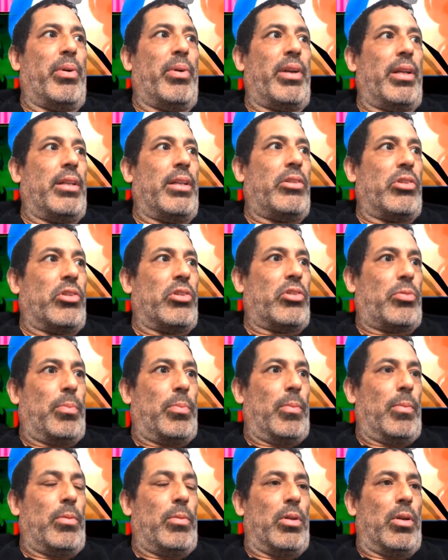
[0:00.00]
But it
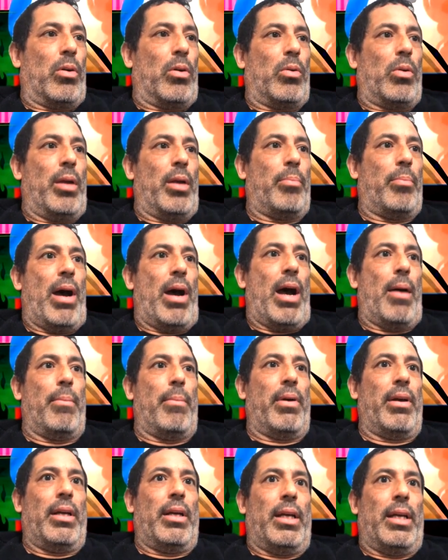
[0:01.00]
just, you know,
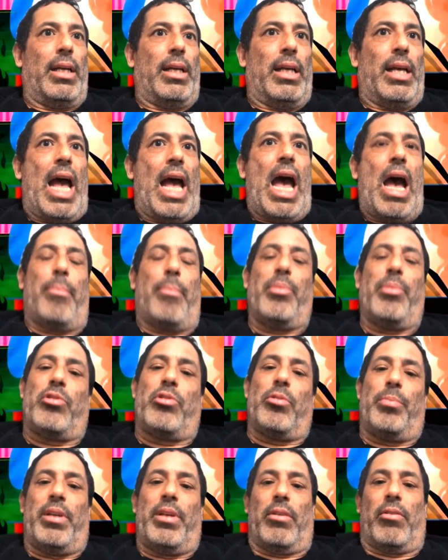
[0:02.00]
hip-hop happened
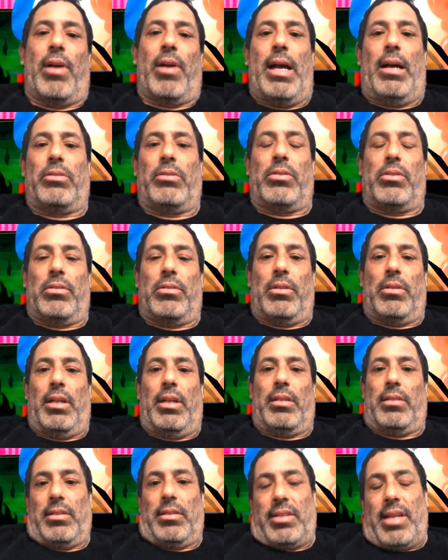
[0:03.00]
to be around
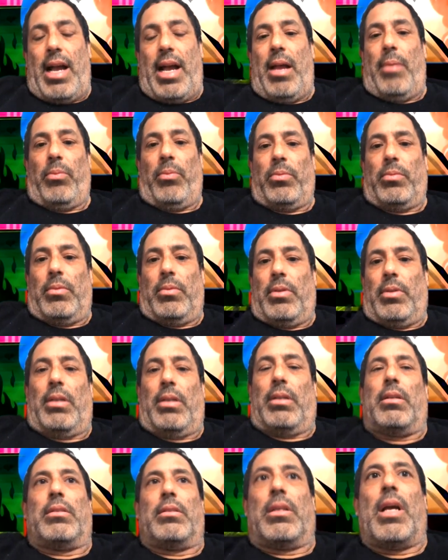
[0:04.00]
at the time.
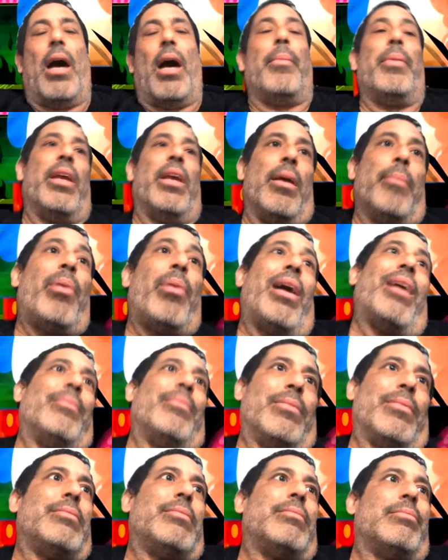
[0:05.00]
I mean,
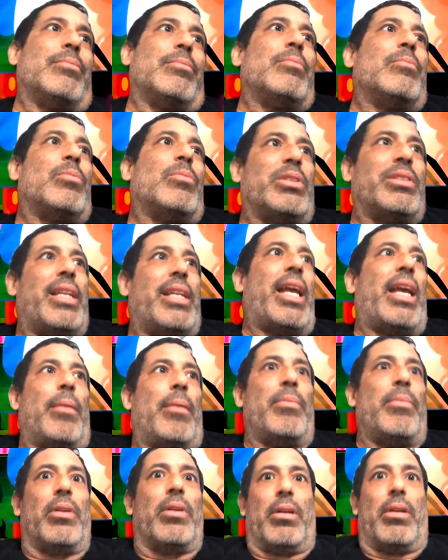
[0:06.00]
hip-hop was
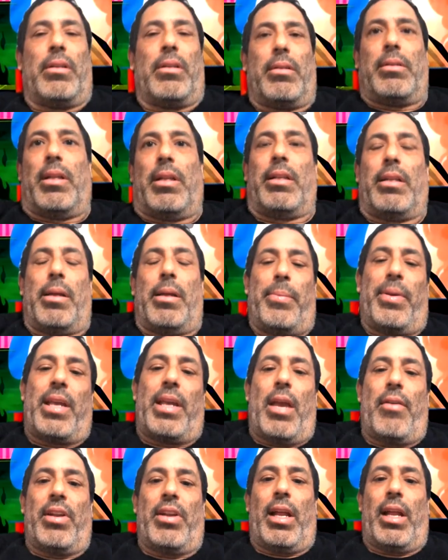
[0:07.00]
named, you know, then they
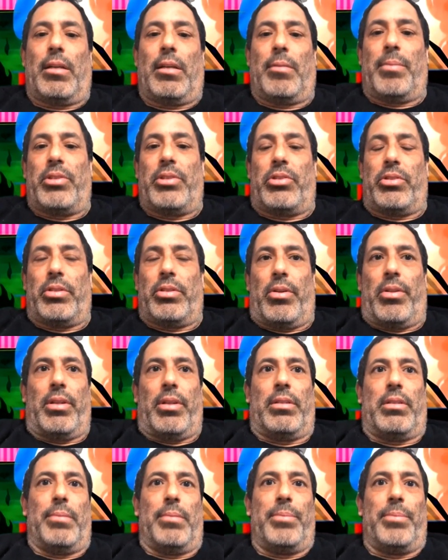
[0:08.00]
gave it elements, you know,
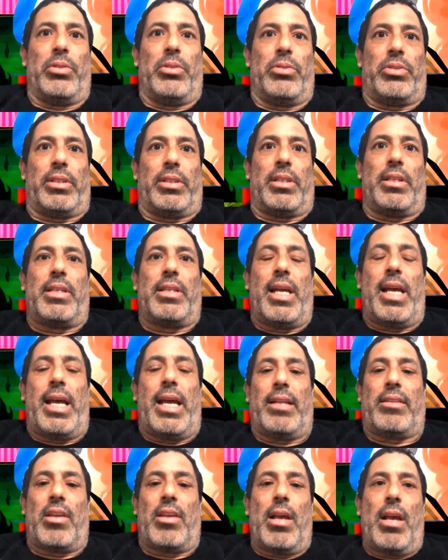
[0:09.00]
the music, the
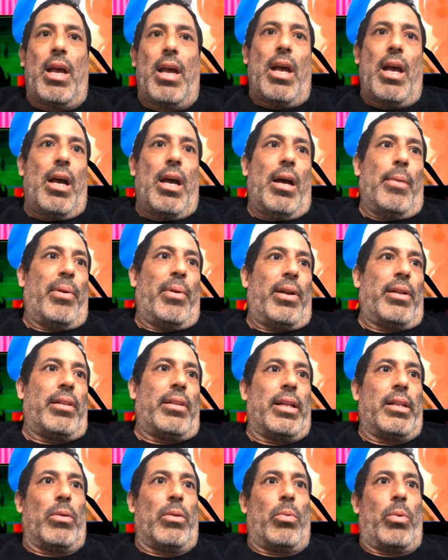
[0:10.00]
dance. But I
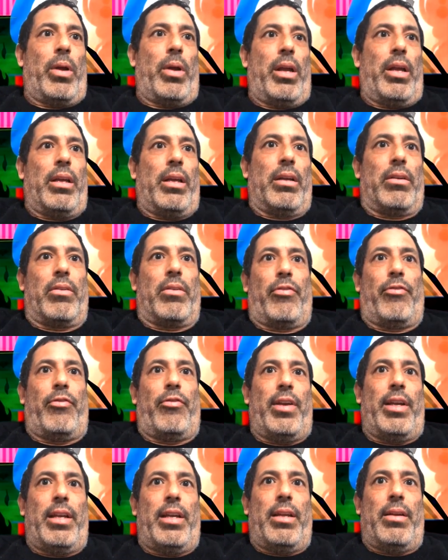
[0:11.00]
think the way
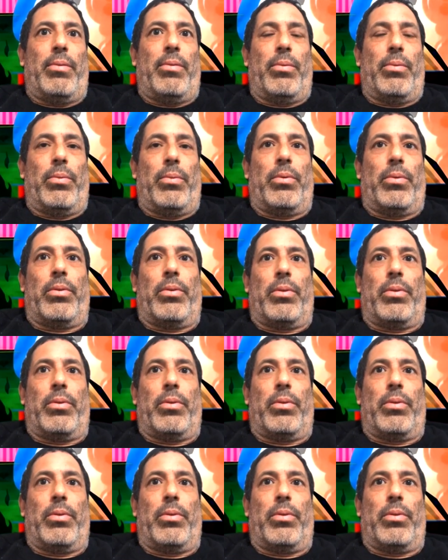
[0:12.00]
graffiti